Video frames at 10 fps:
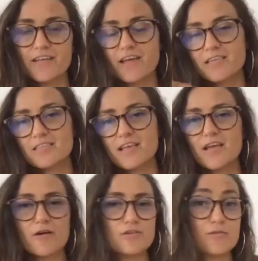And I send
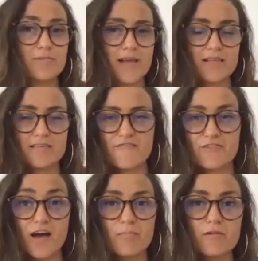out a new playlist every
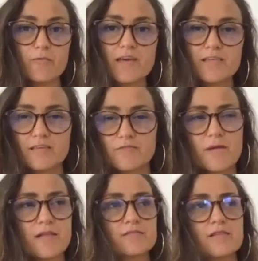couple of weeks, every
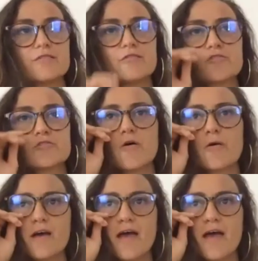month or so.